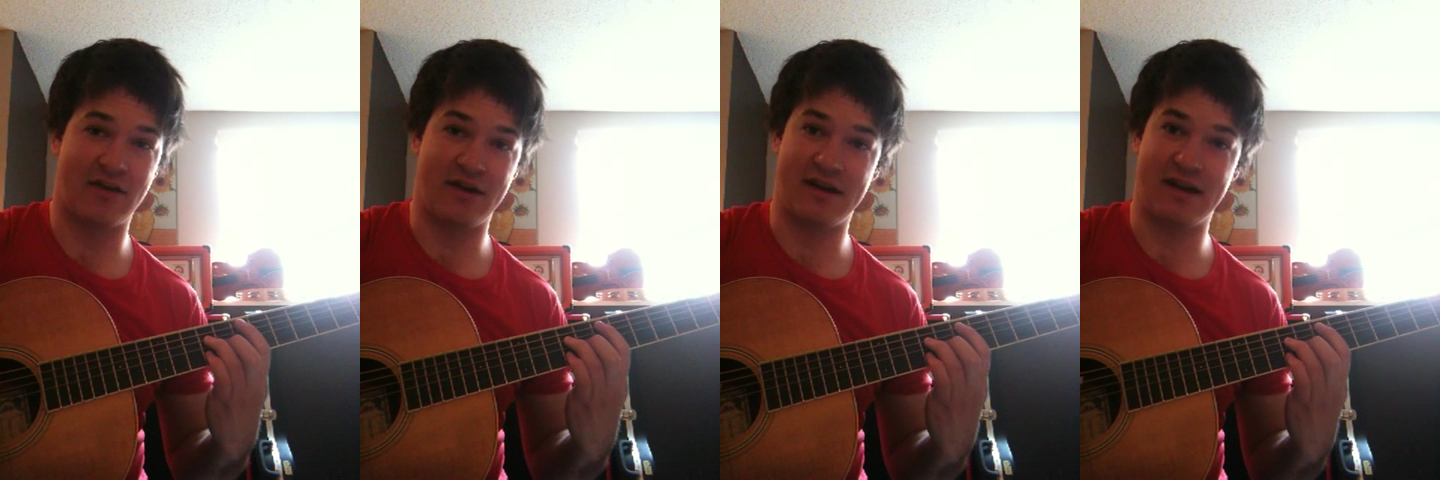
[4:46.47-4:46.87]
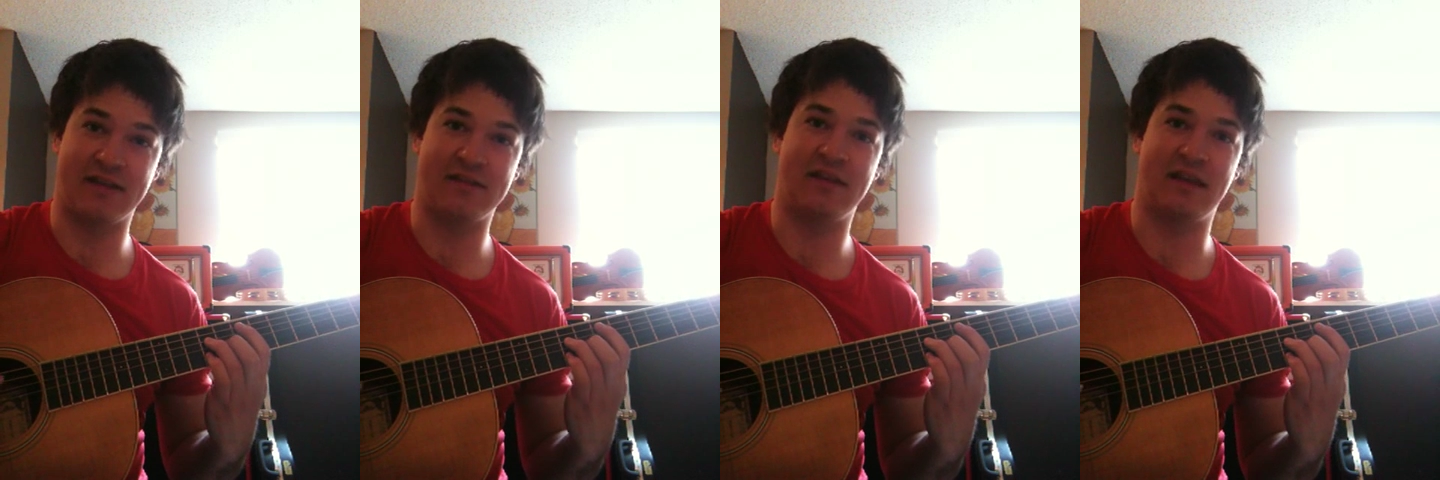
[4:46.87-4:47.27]
on a
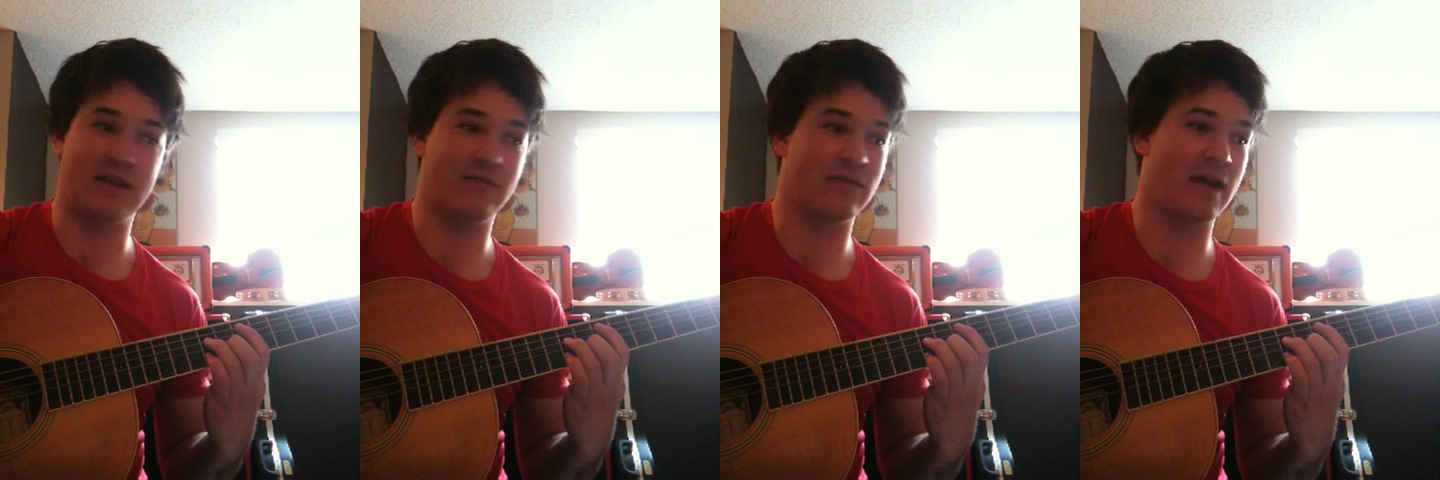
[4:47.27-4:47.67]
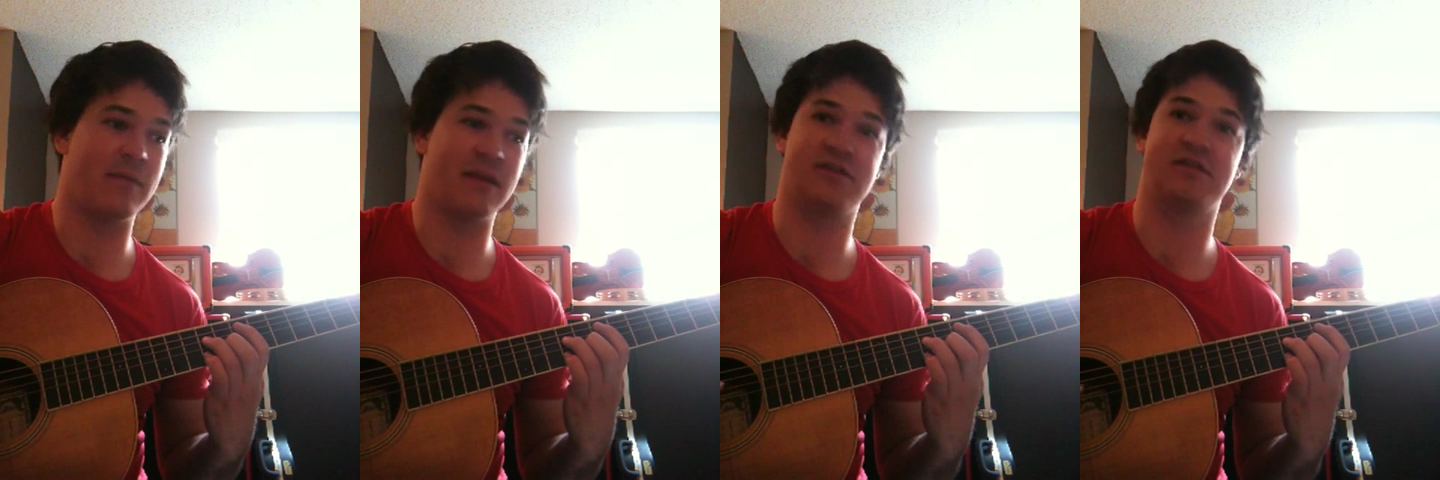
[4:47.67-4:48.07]
nice E flat
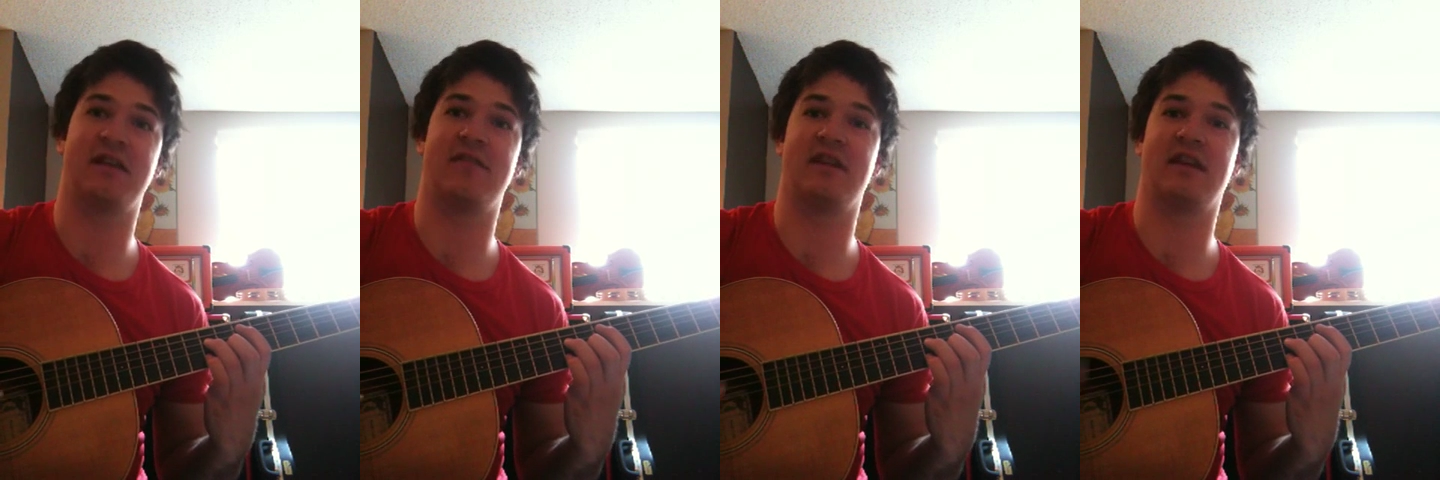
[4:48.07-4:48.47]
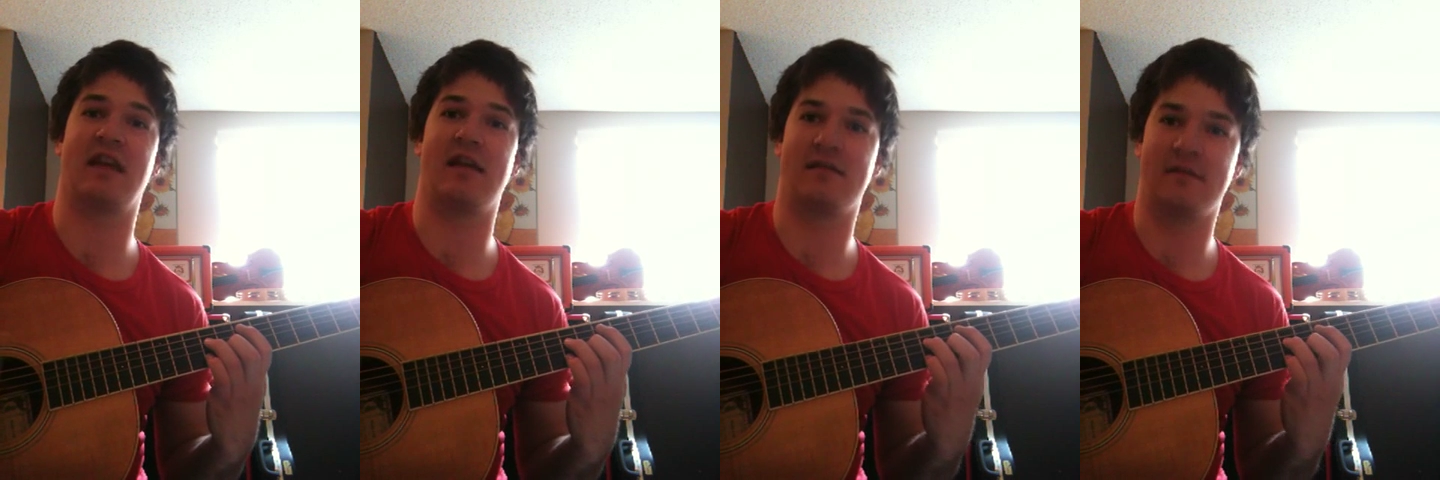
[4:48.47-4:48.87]
major 7
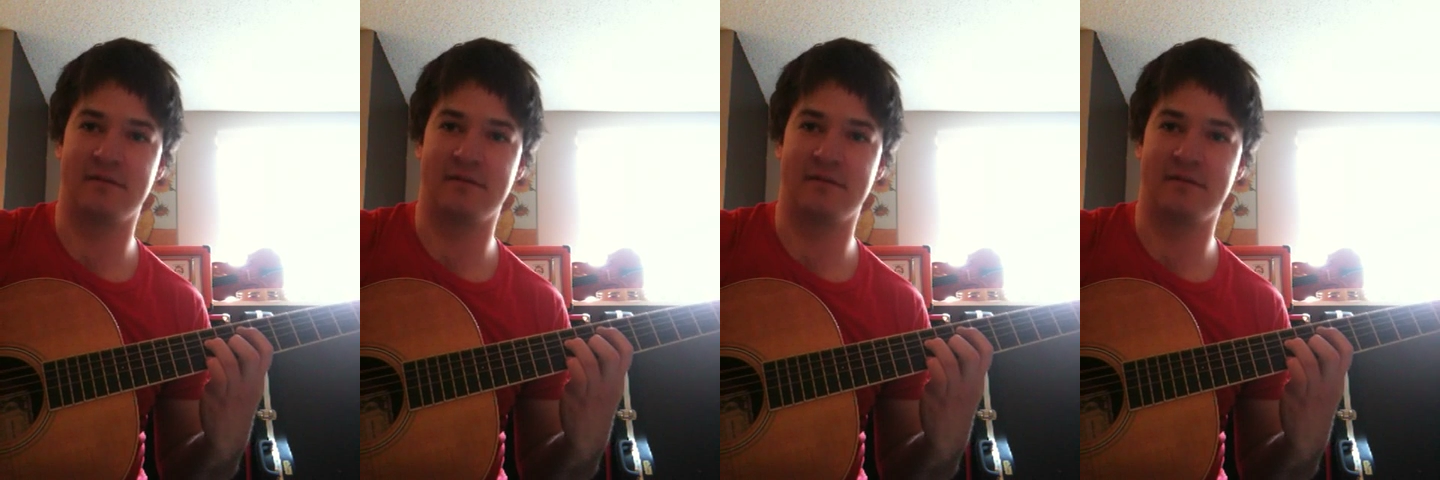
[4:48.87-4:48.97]
again.